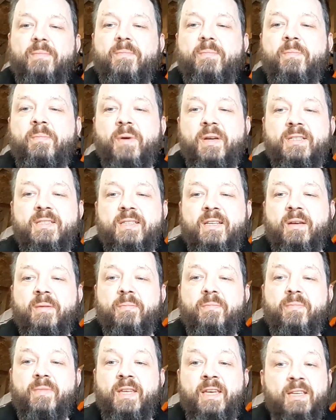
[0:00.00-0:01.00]
but
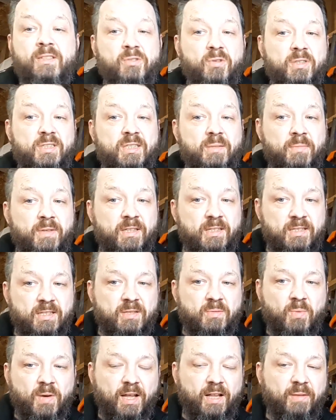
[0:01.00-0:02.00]
he enjoys some others as
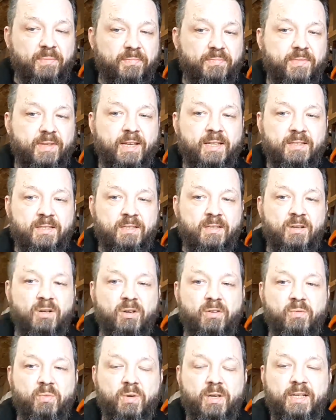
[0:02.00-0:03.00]
well, and does a lot
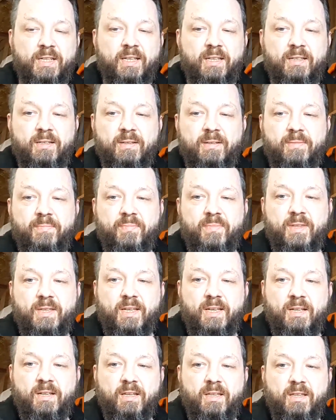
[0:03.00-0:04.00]
of work in
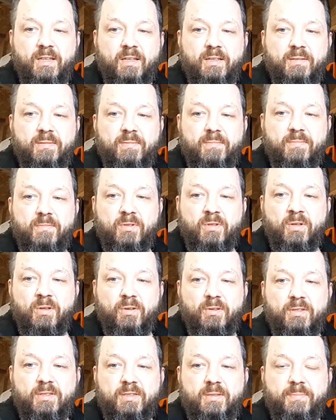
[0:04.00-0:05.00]
other
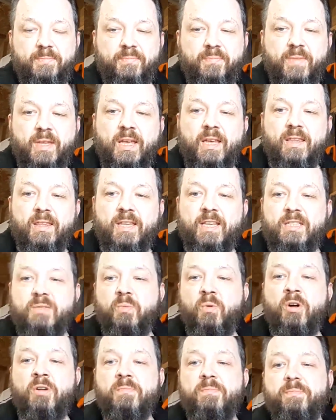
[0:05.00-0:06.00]
looks. This
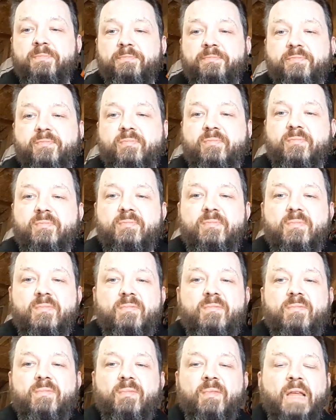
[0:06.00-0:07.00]
one
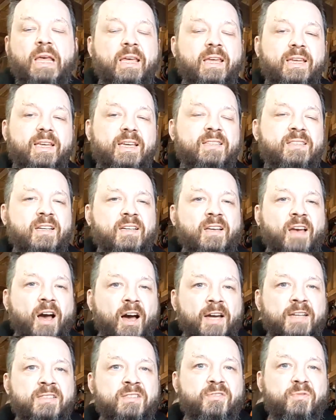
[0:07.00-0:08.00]
is a
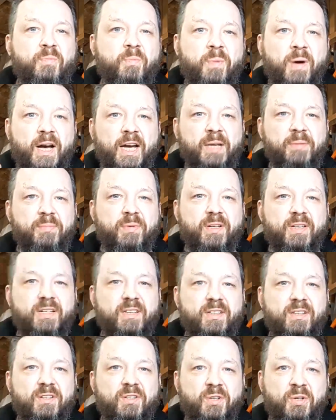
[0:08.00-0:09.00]
kind of pipe
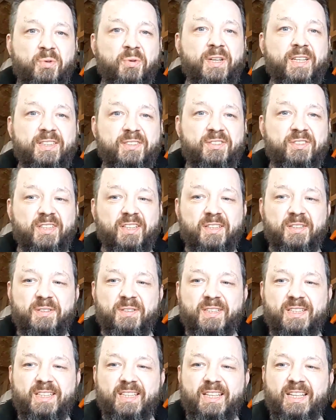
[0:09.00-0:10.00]
creature.
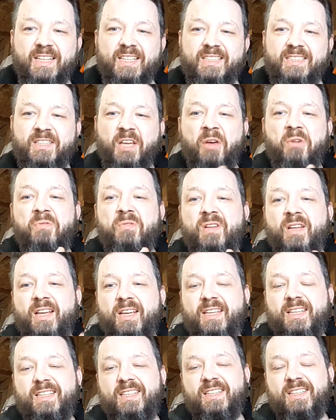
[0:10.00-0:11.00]
So
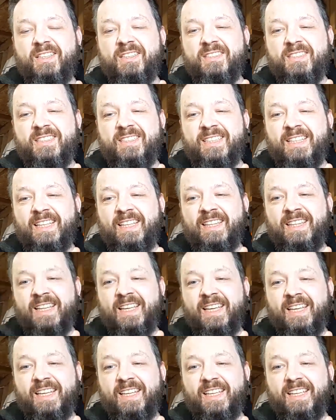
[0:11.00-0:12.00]
like you can
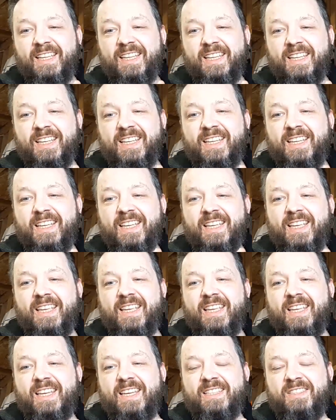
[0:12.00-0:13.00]
see
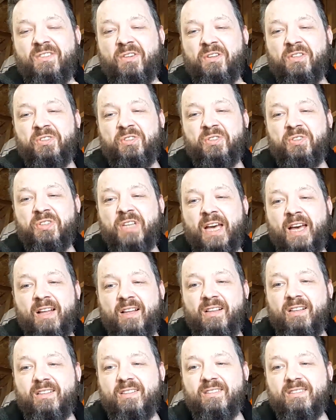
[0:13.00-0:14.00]
it's got a
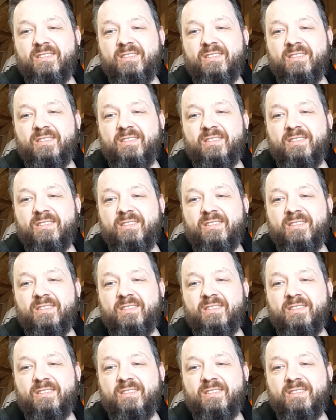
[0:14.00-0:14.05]
shell